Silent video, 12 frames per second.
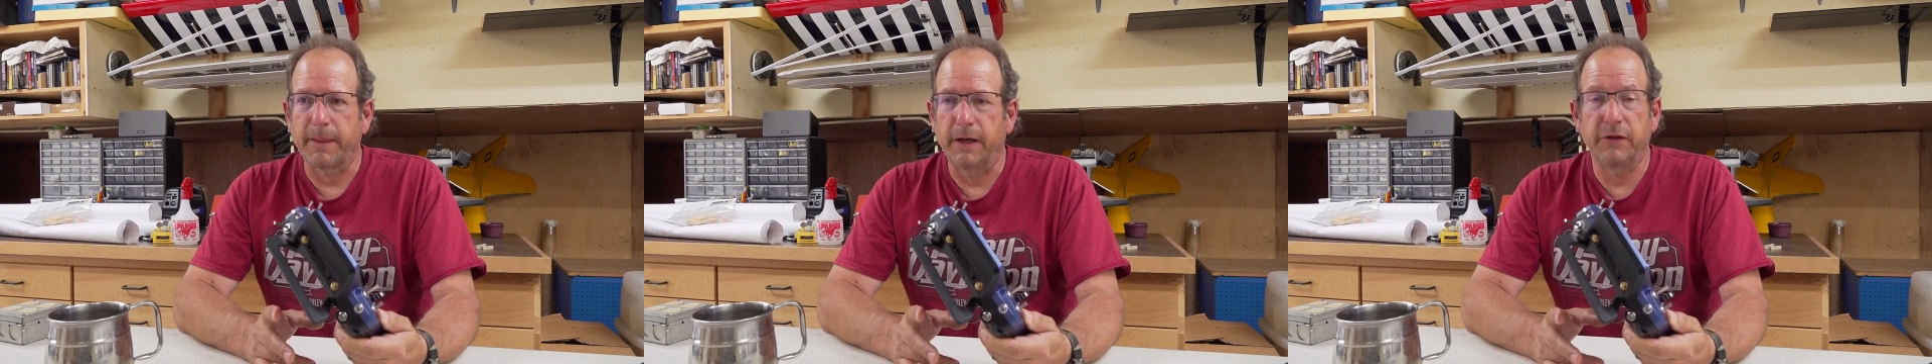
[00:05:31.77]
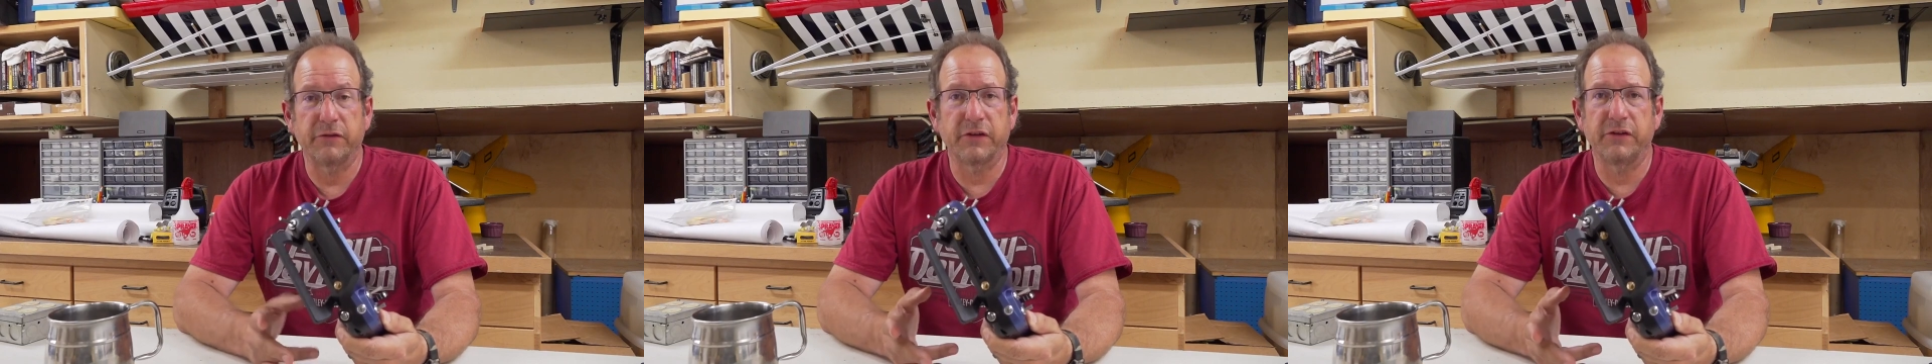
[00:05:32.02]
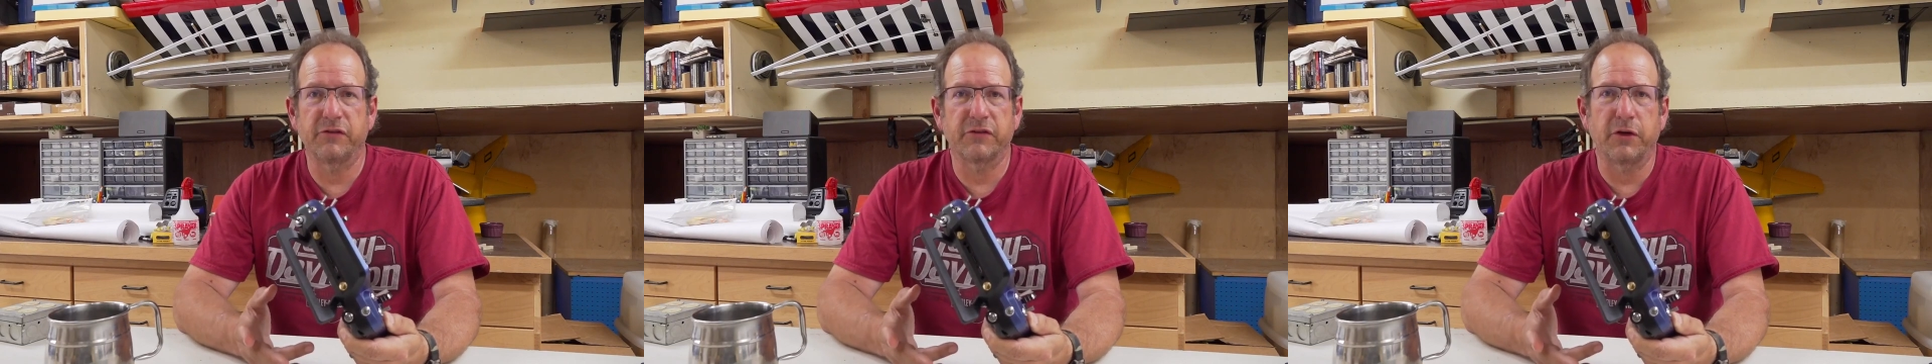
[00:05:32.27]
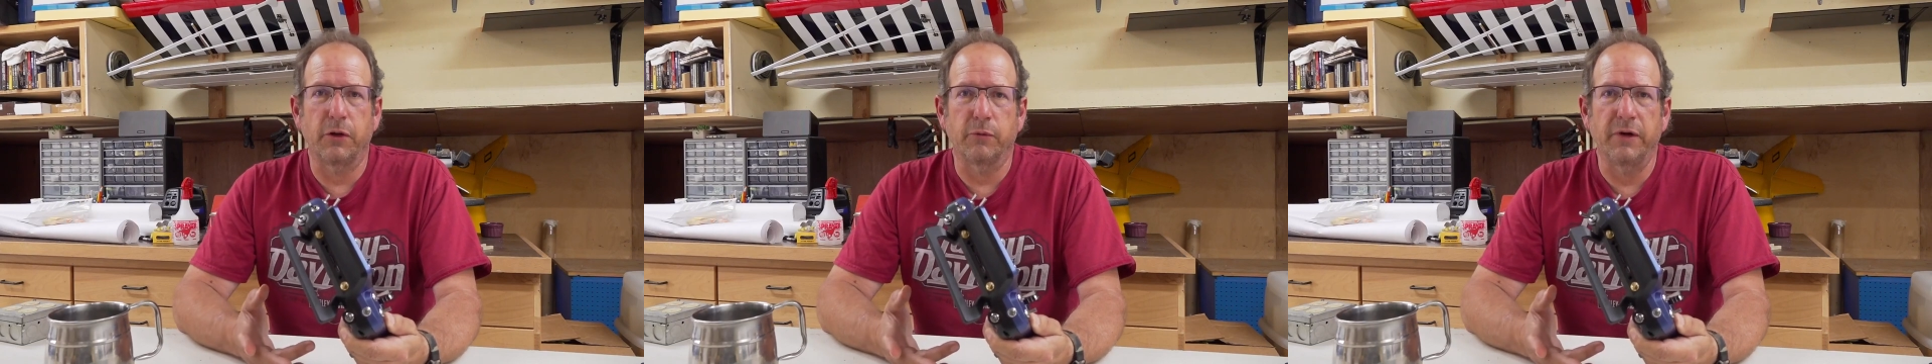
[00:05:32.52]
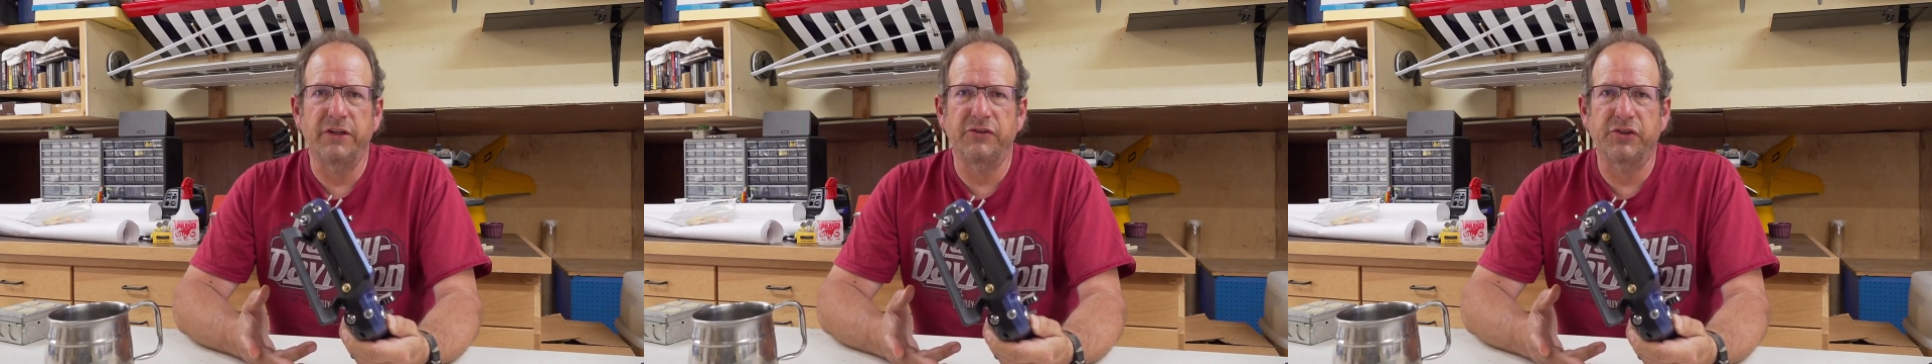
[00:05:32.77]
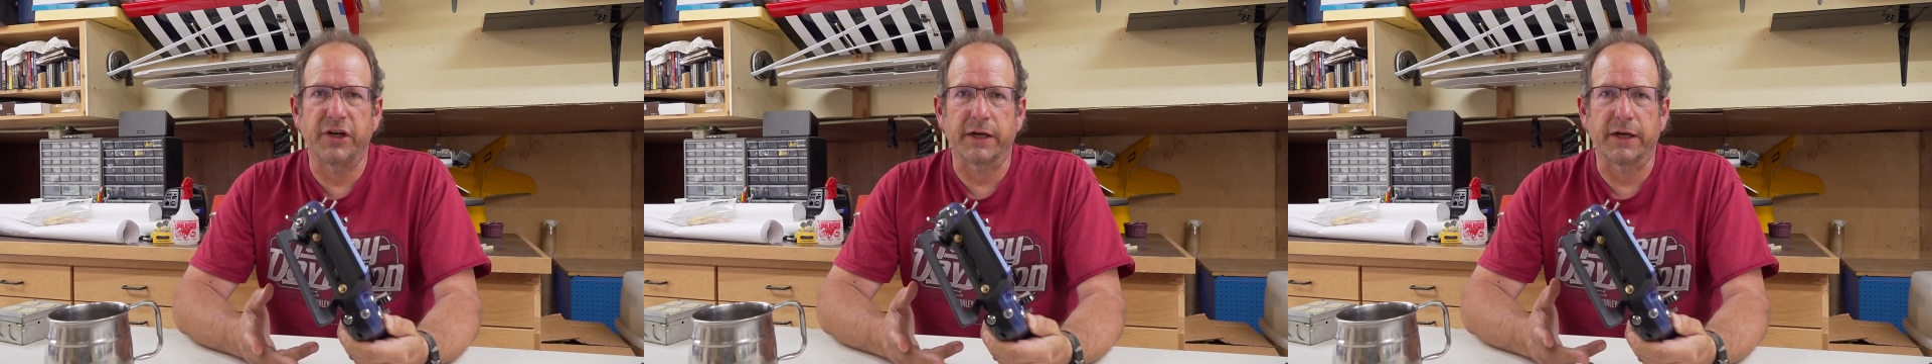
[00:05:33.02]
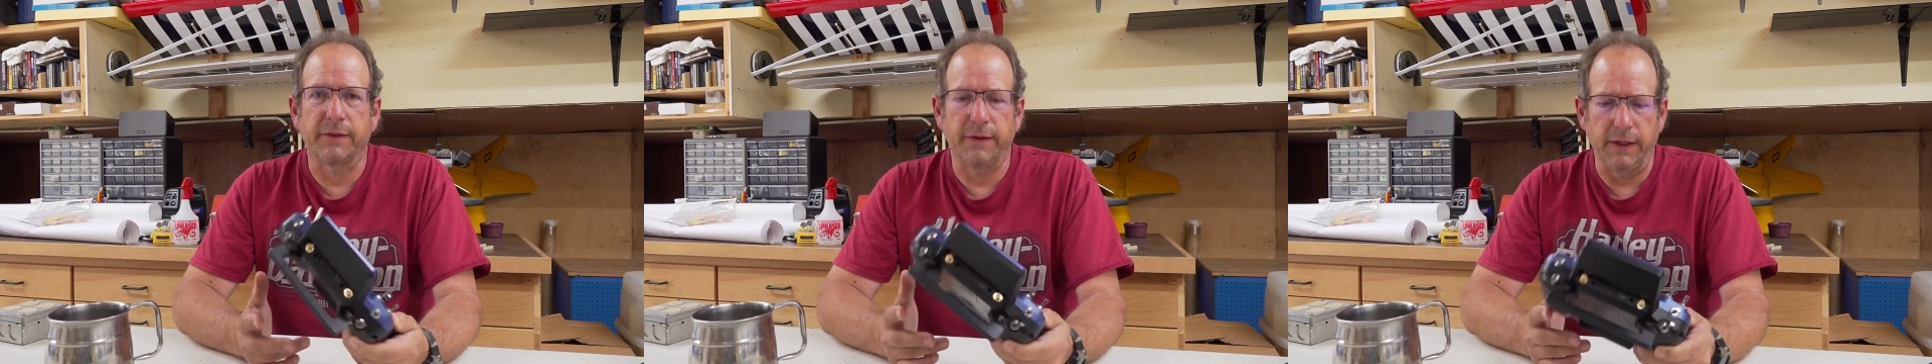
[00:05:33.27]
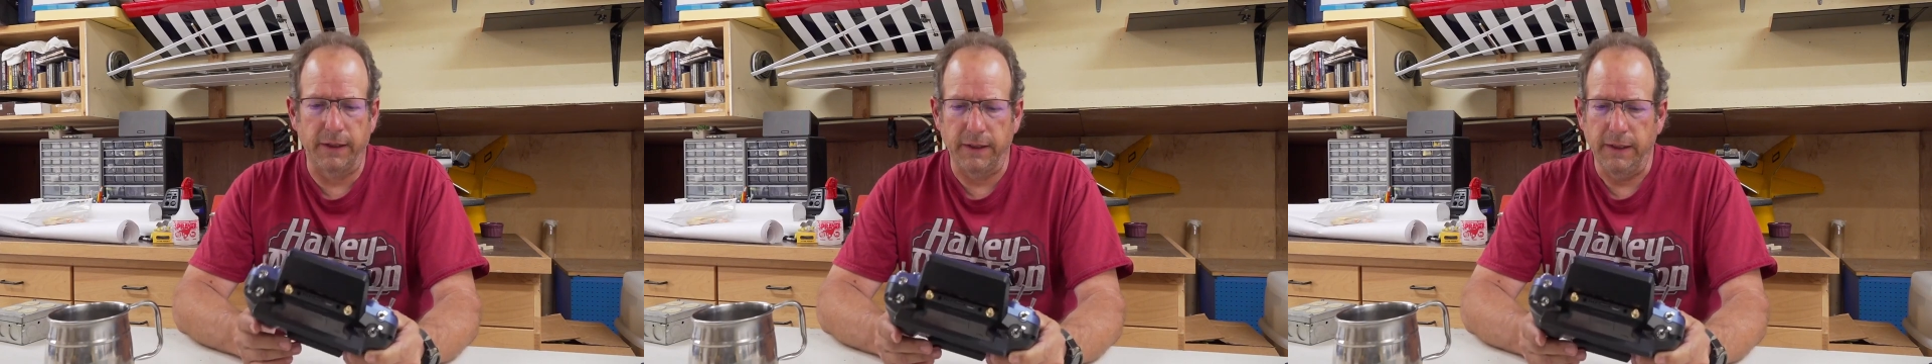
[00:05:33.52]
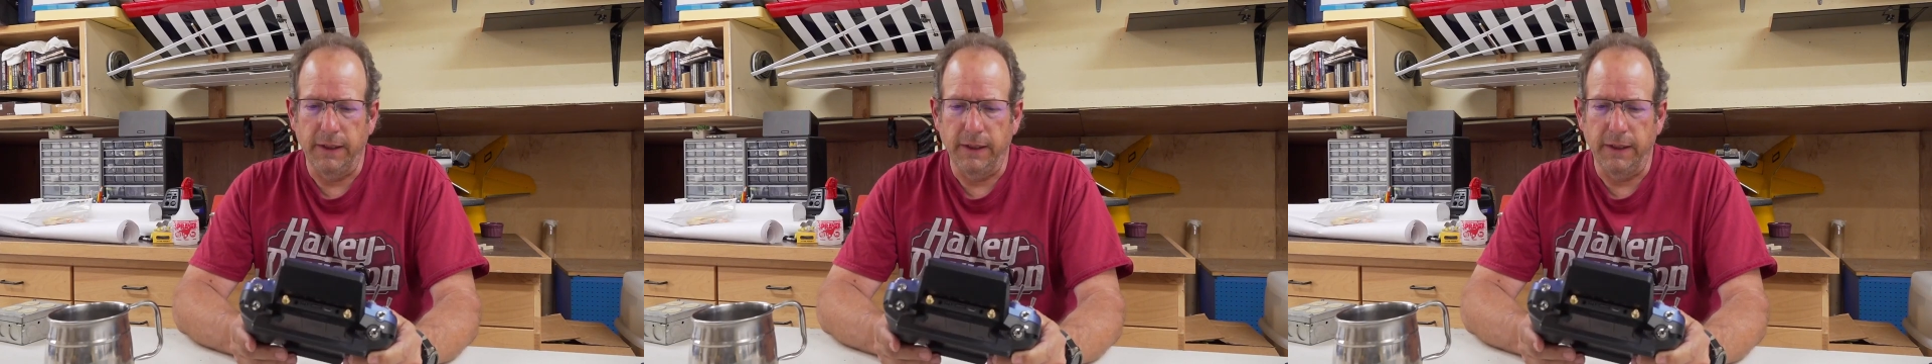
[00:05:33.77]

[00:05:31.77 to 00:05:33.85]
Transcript: let's just call range check, I think.